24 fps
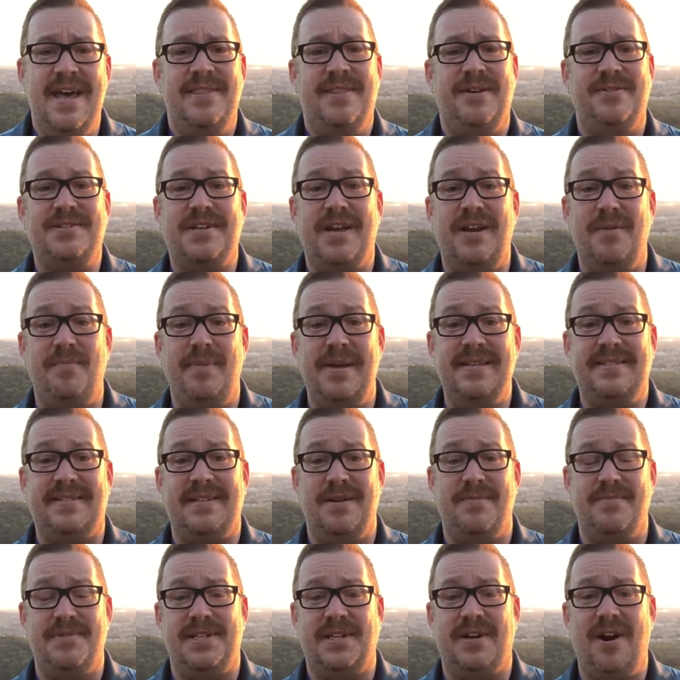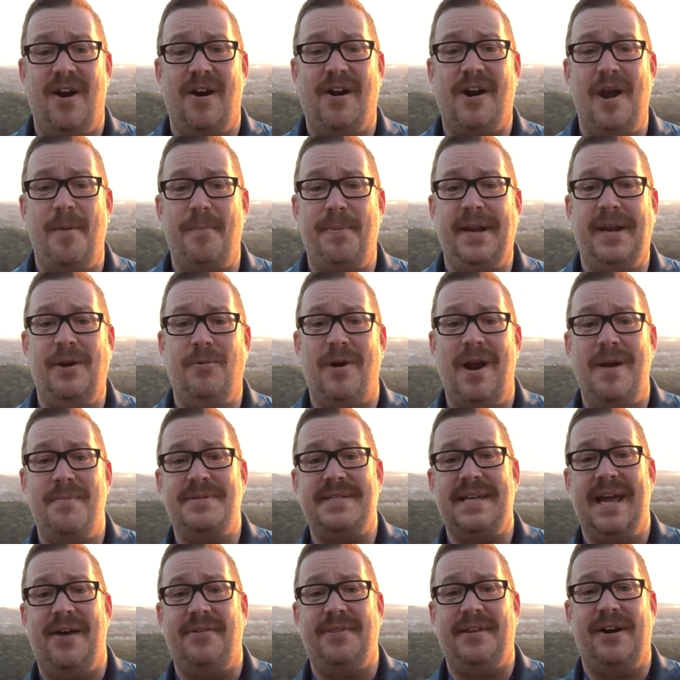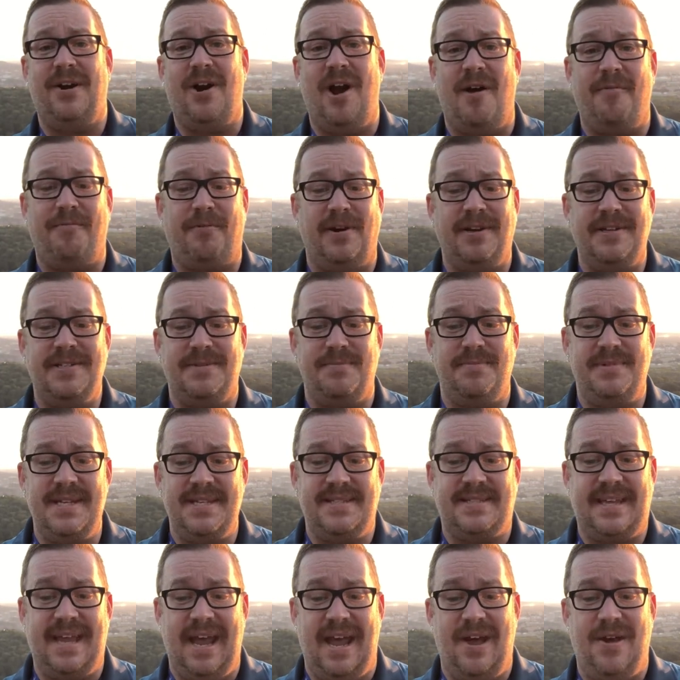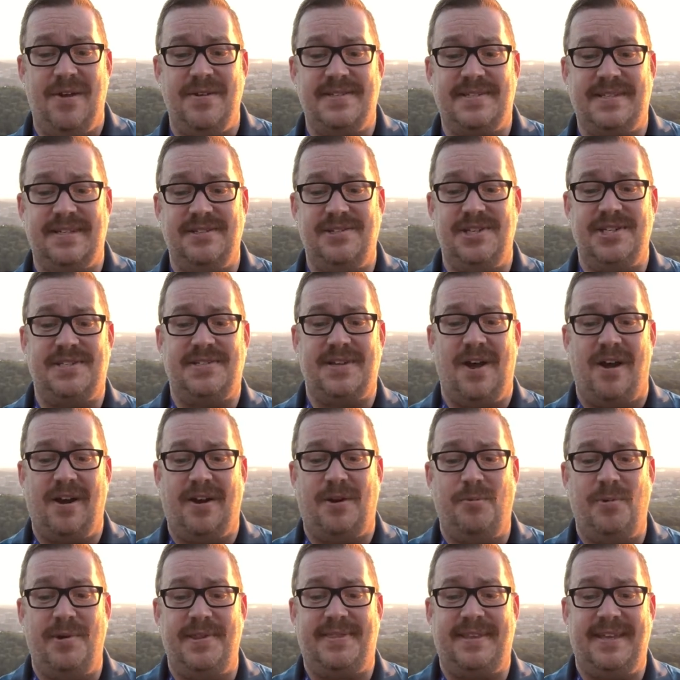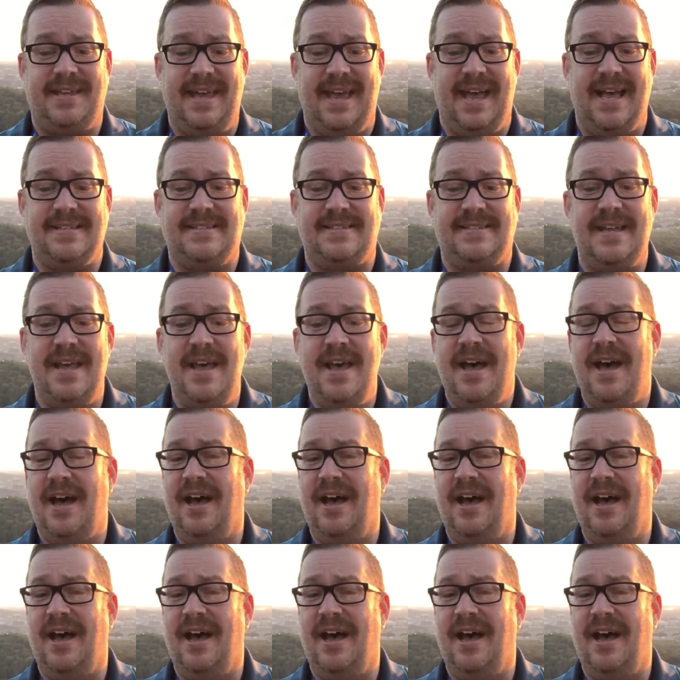There's gonna be some cigar company reps out there offering some discounts and just talking with the guests.